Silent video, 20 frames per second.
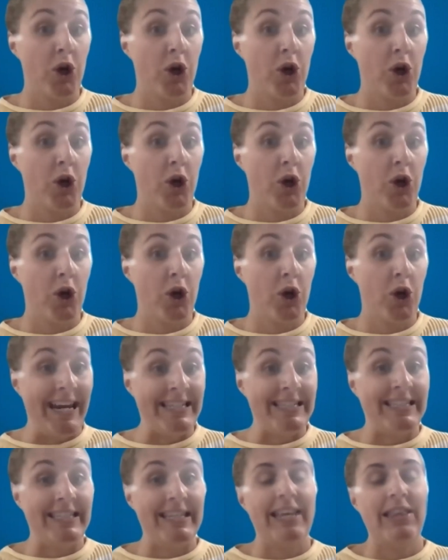
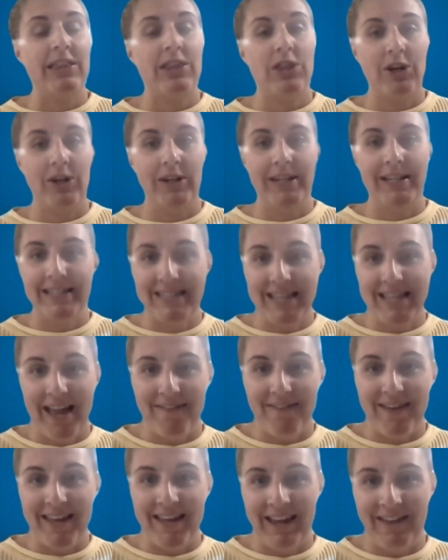38 and
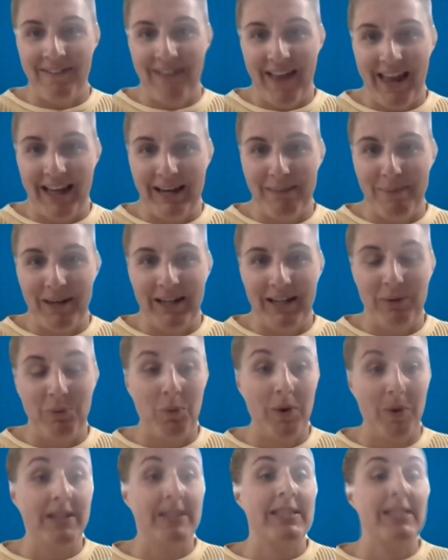37 if anybody
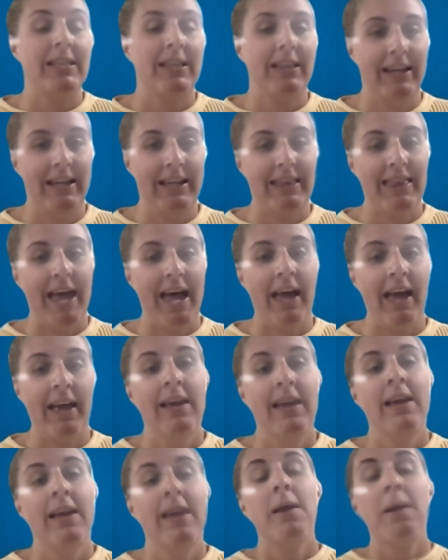wants to look at that.
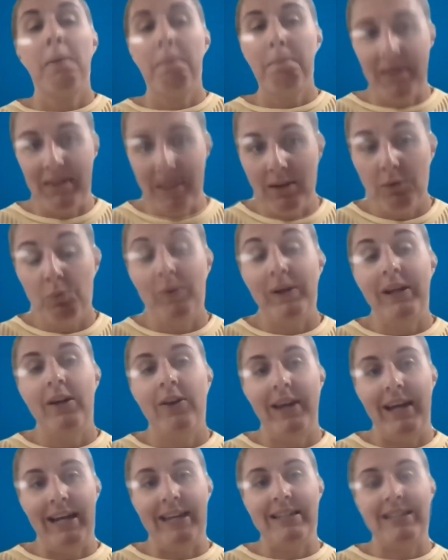But the real
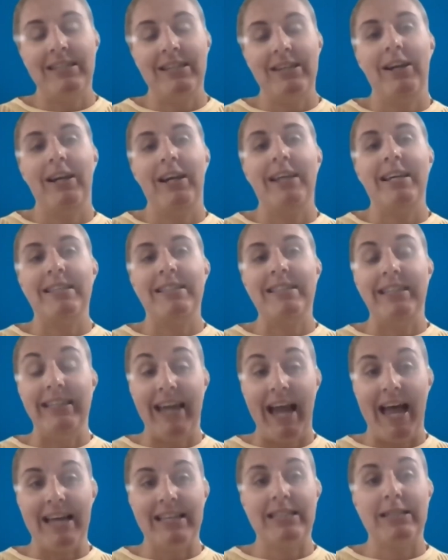answer is
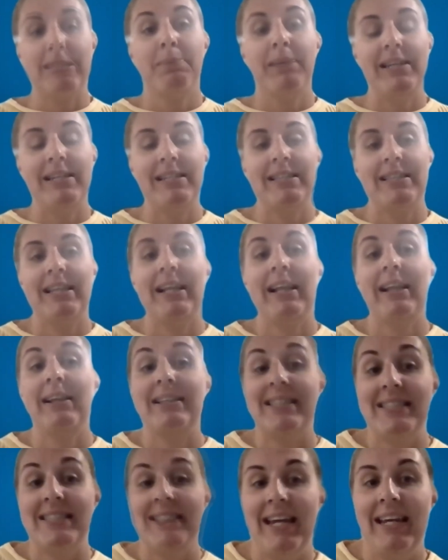yes, please
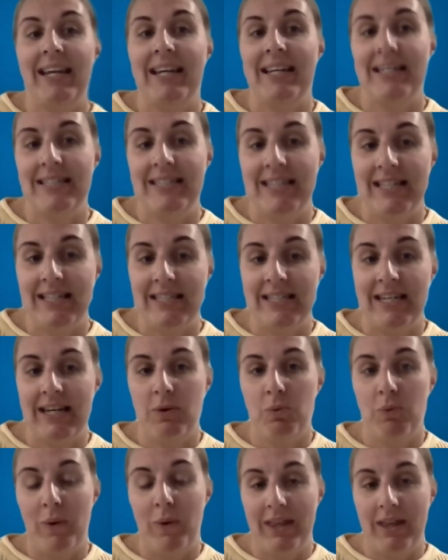stay
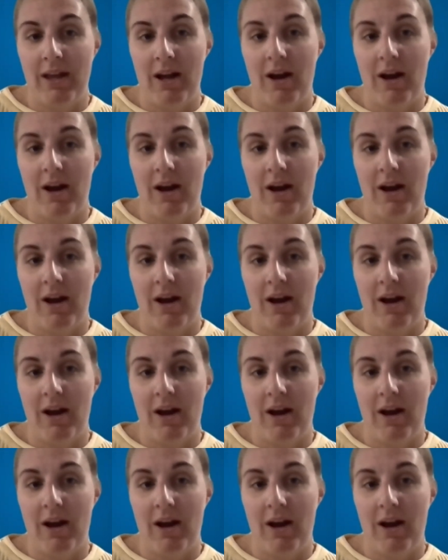consistent with